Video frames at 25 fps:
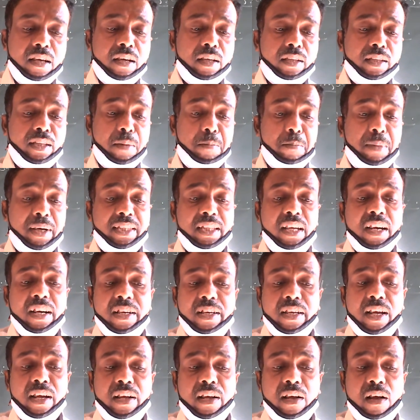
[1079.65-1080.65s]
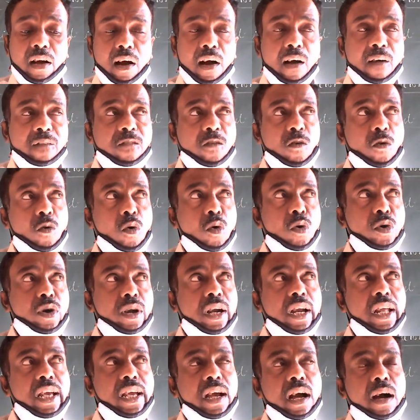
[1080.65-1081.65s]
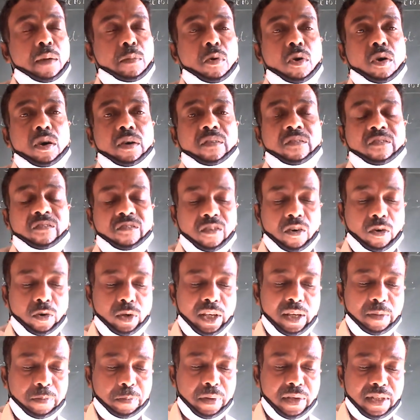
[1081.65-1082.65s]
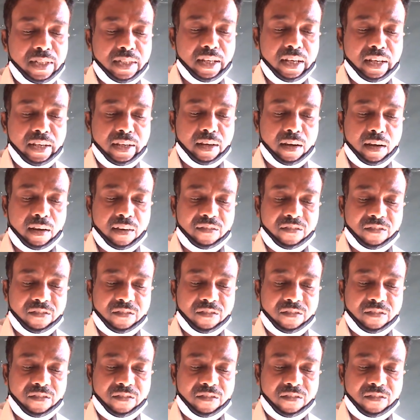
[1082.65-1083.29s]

the mother tongue of only about 40% of